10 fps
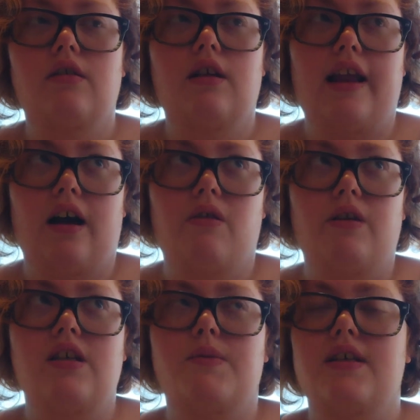now
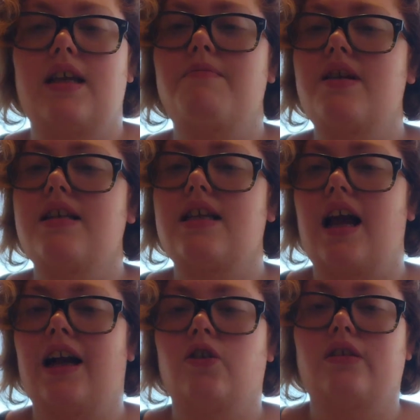is because they miss
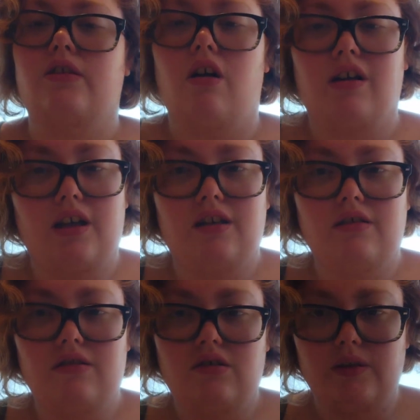actually talking
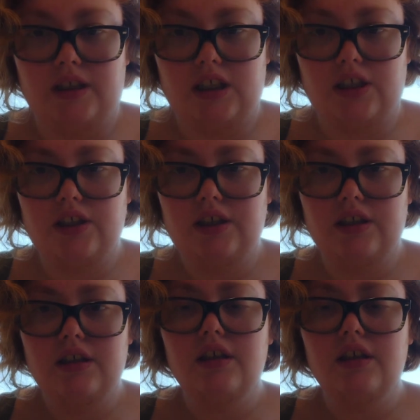to each other.